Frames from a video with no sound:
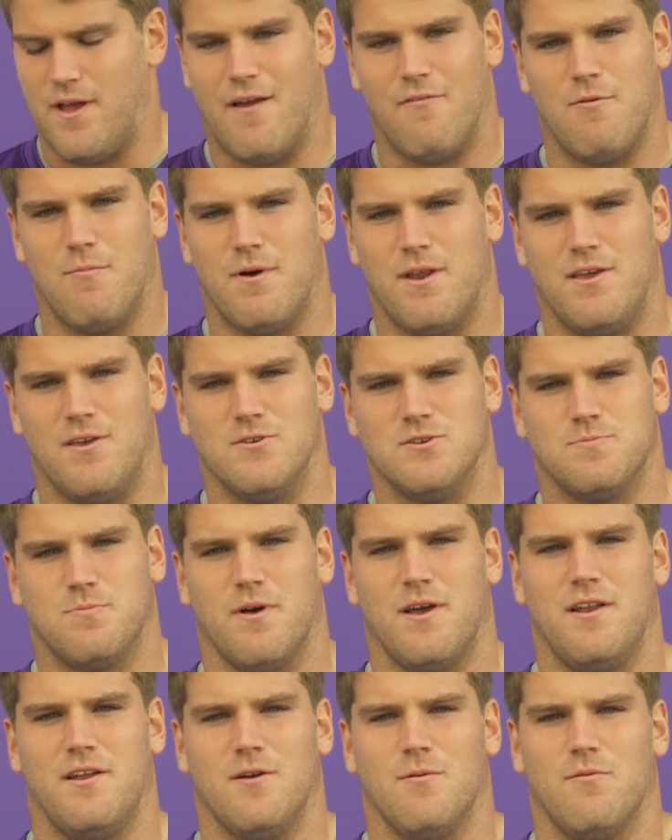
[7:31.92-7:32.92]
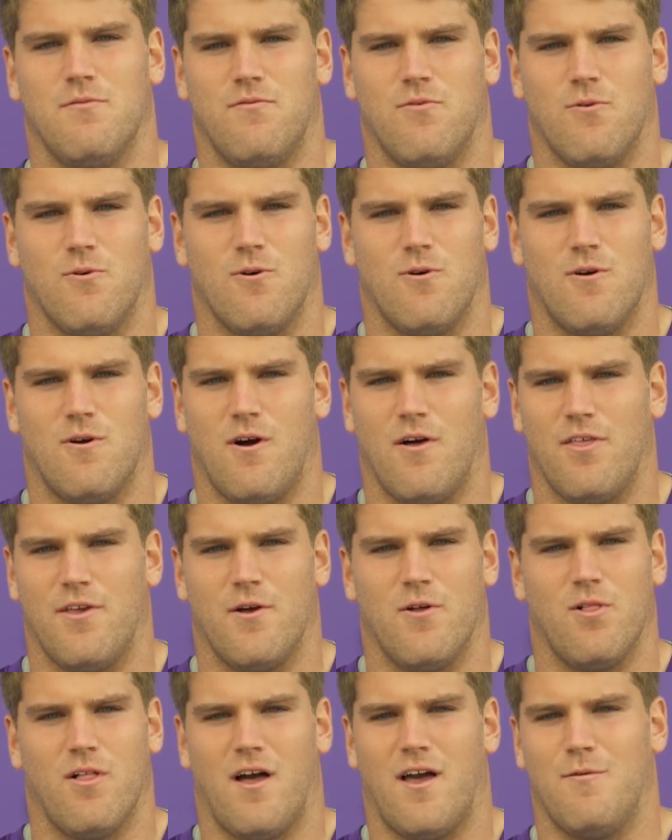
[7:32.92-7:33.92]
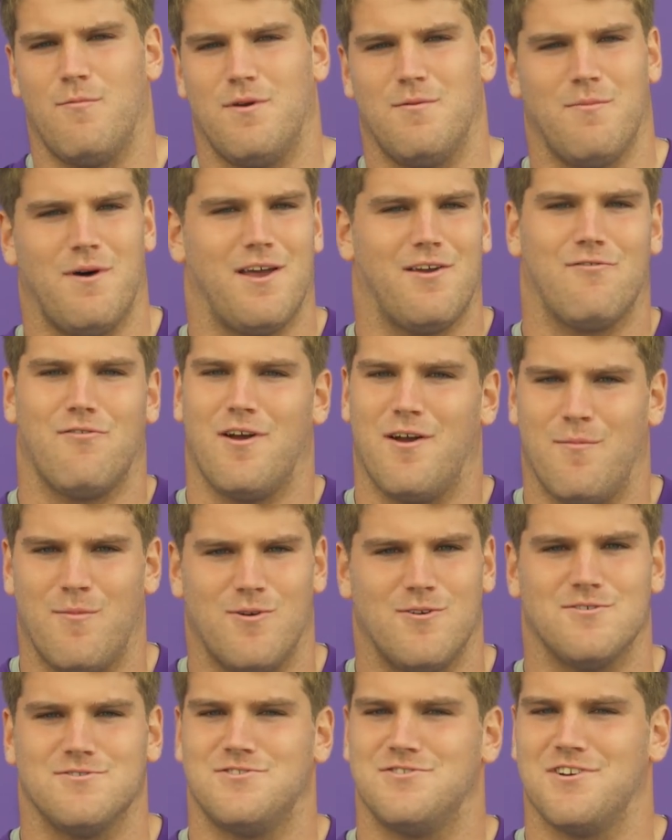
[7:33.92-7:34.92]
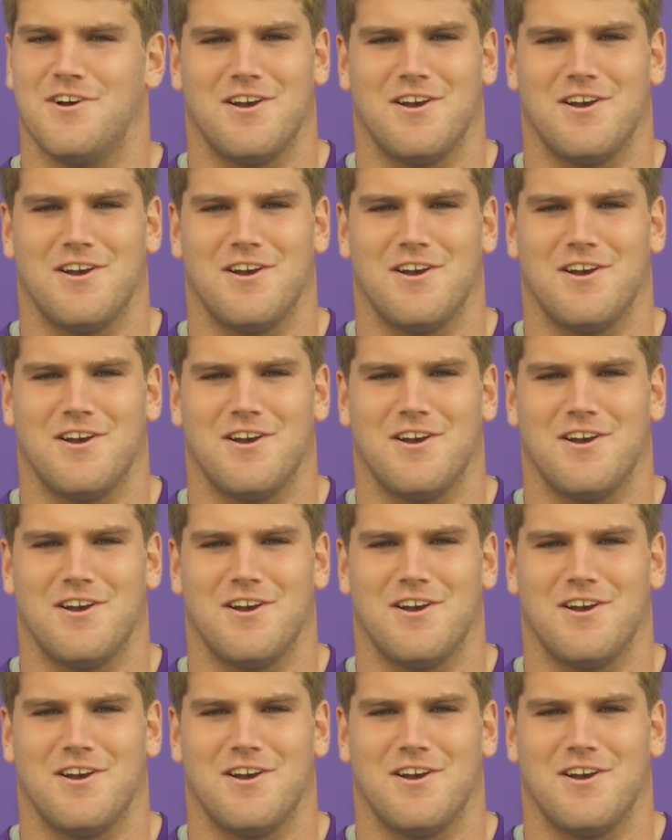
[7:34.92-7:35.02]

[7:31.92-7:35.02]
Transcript: everybody who's played here before, all the O-linemen, Mike Remmers,